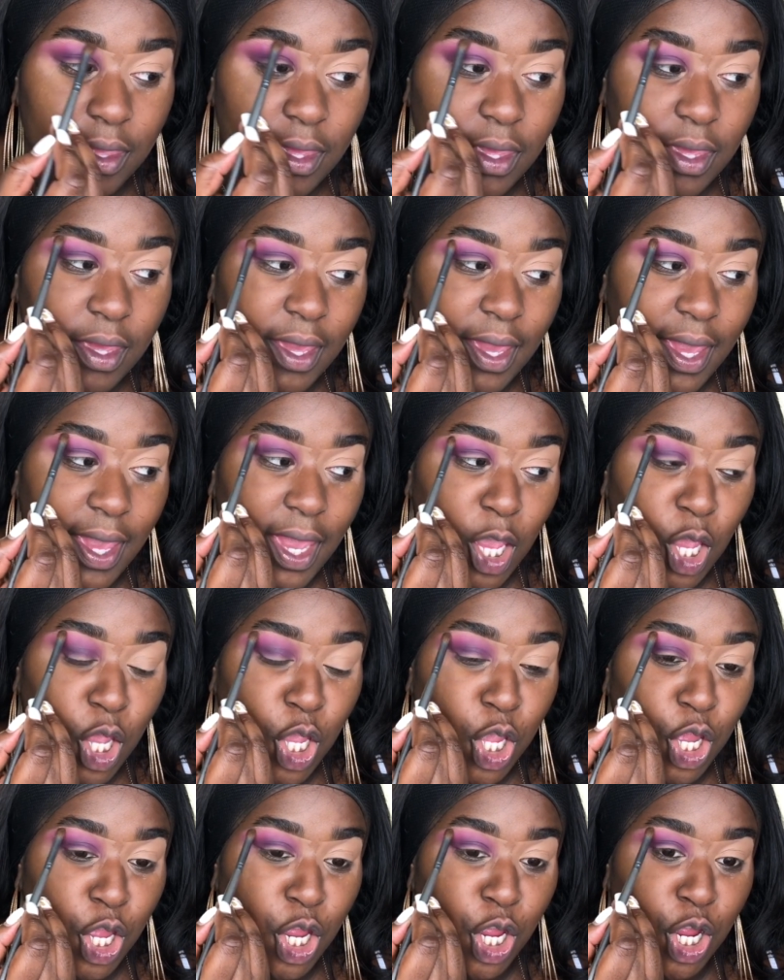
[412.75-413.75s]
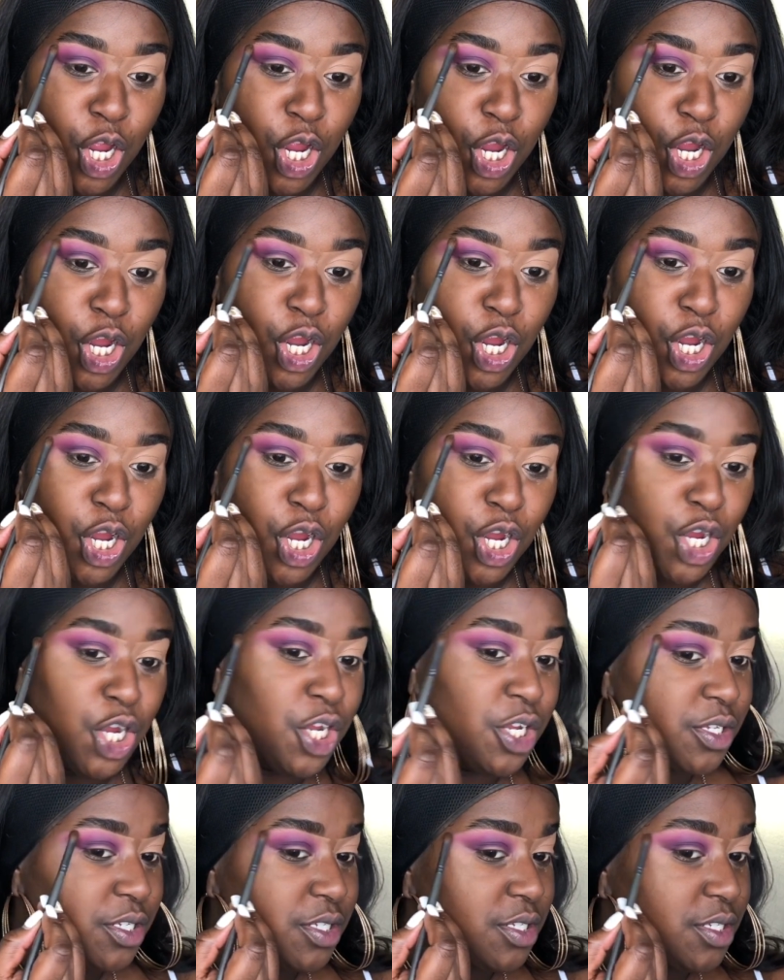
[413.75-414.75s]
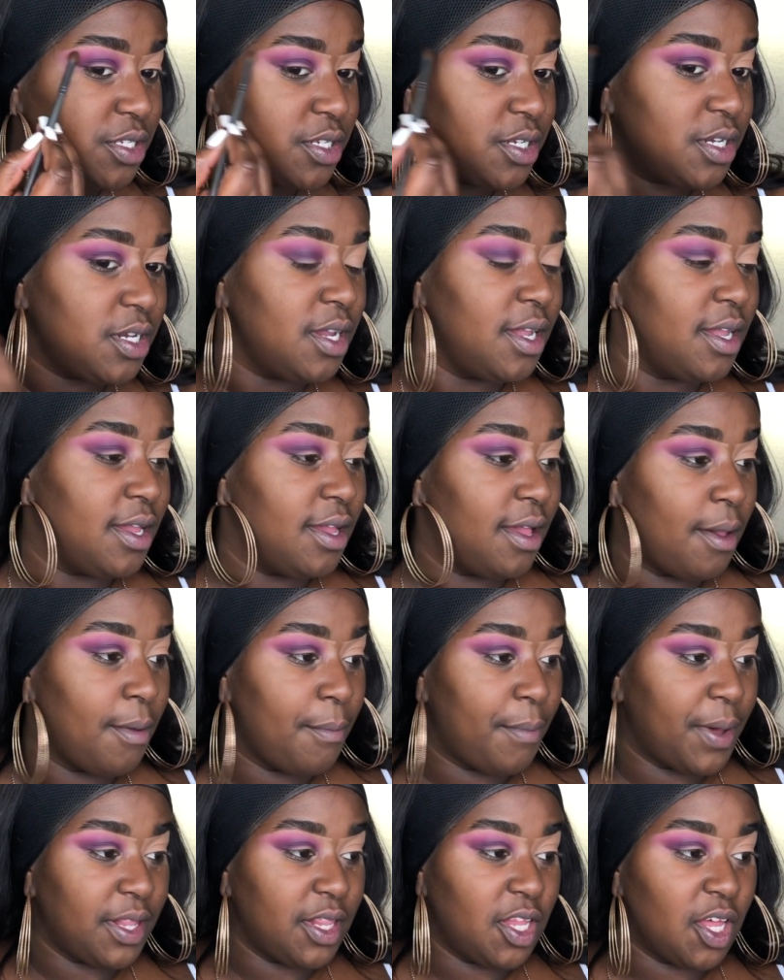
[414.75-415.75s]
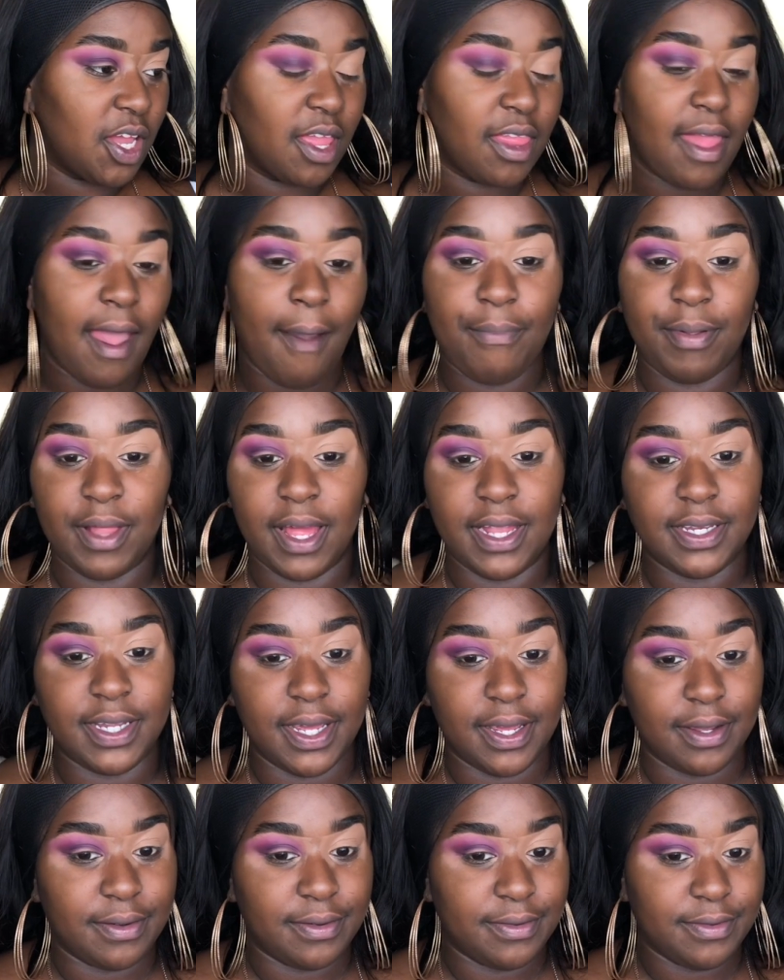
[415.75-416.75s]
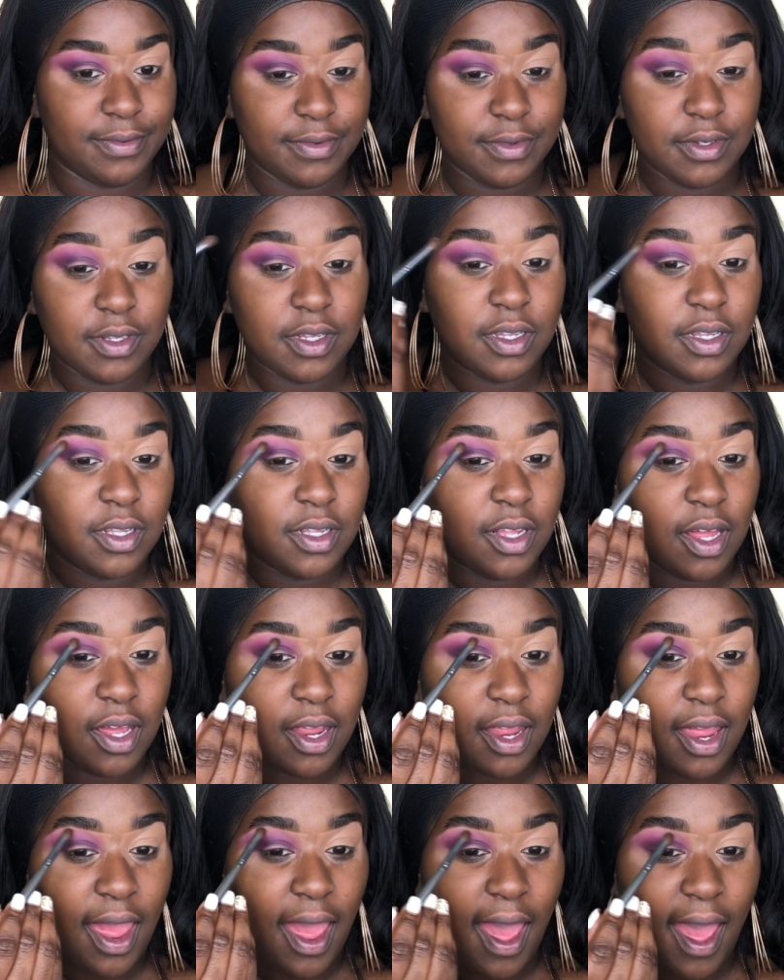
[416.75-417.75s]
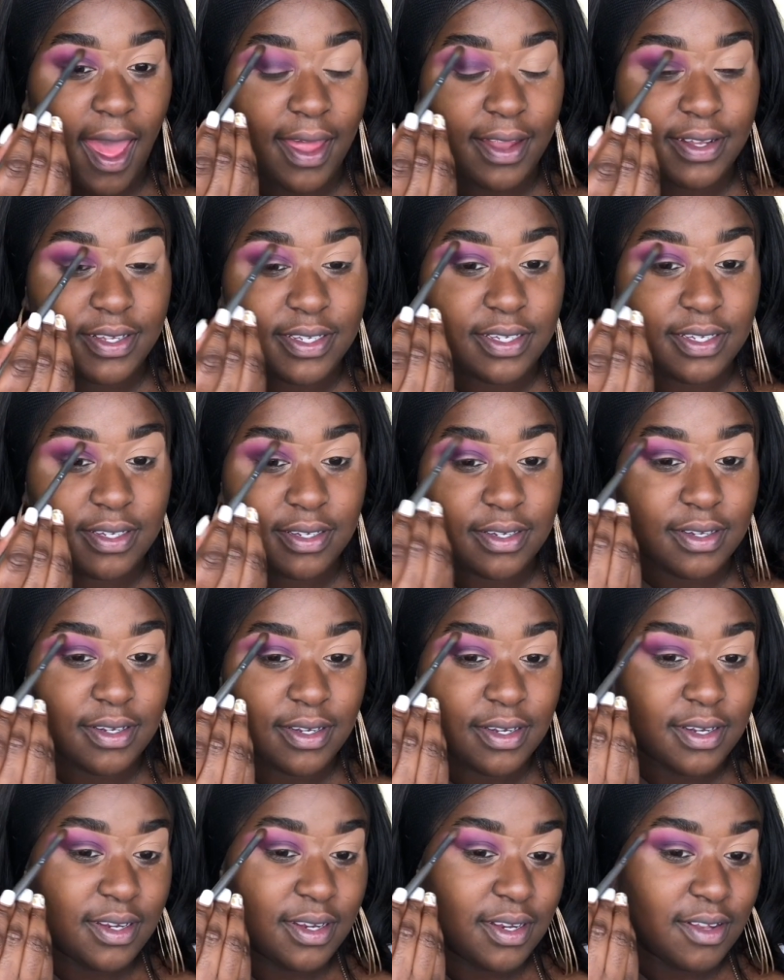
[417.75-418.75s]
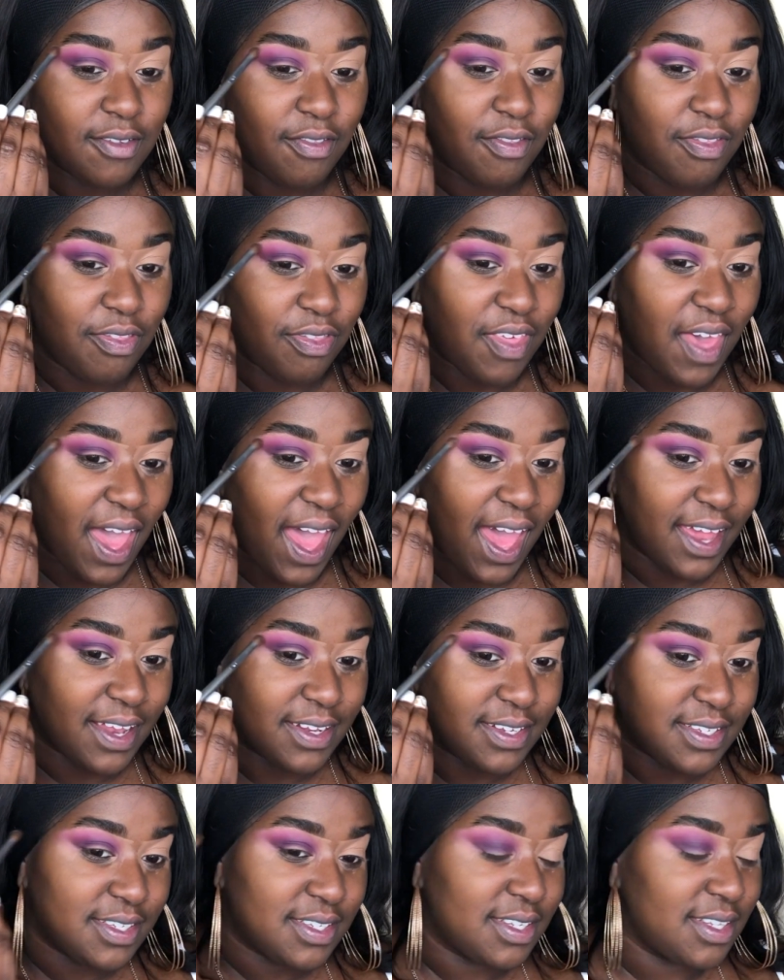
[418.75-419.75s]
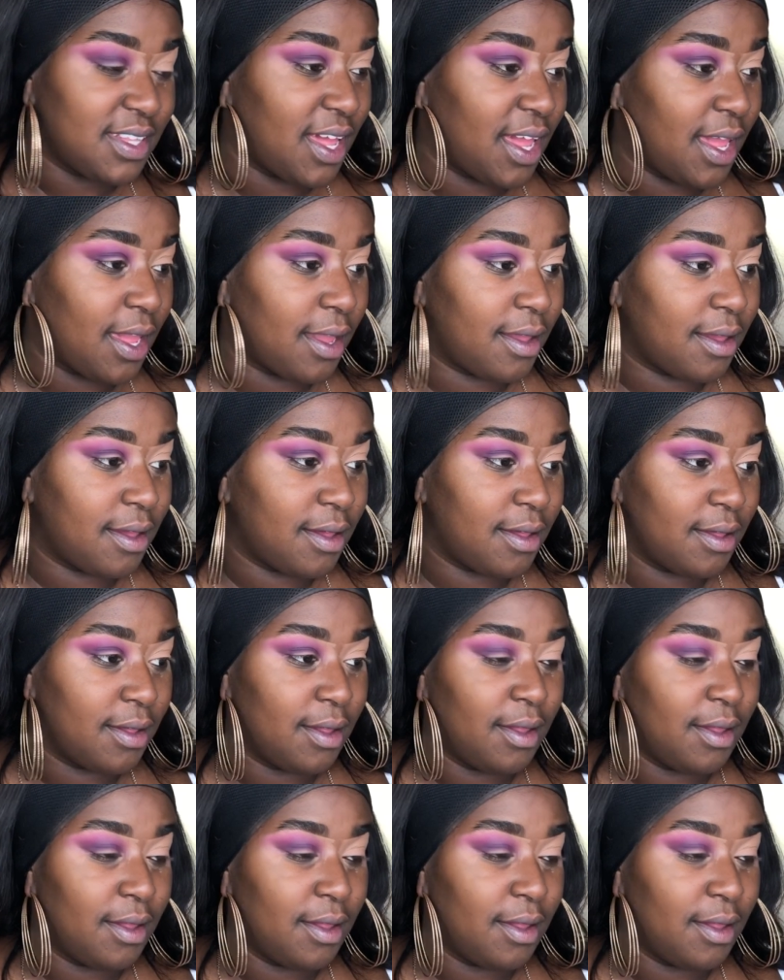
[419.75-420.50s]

Yes. But look at that blending. Look at that. Like,